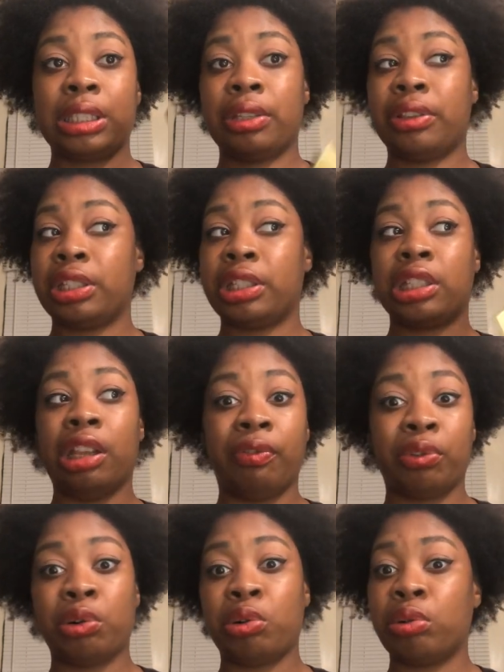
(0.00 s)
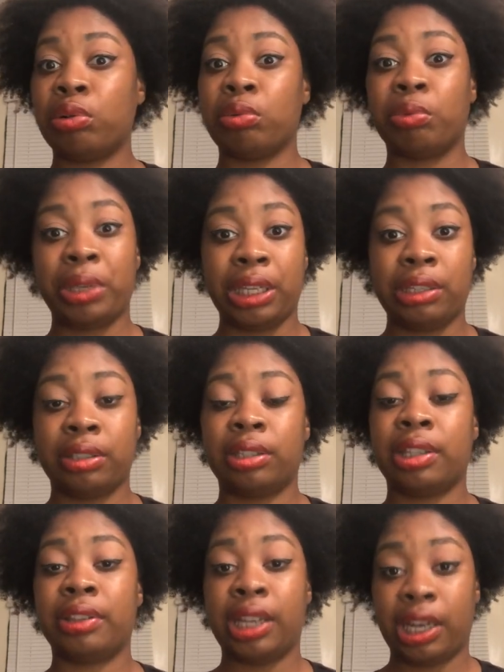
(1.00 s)
the several weeks
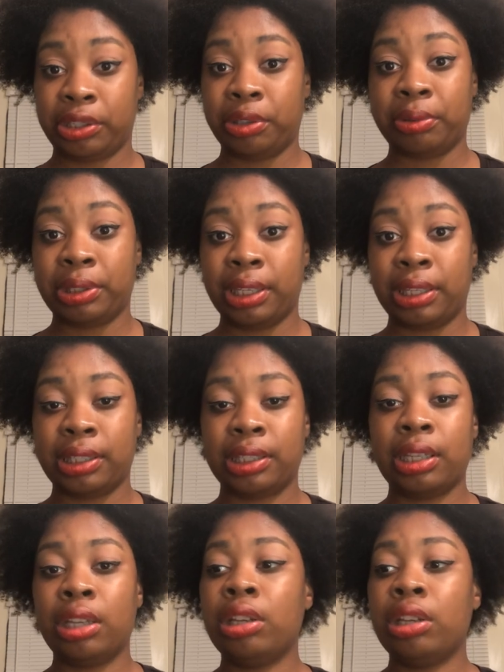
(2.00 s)
that I use this.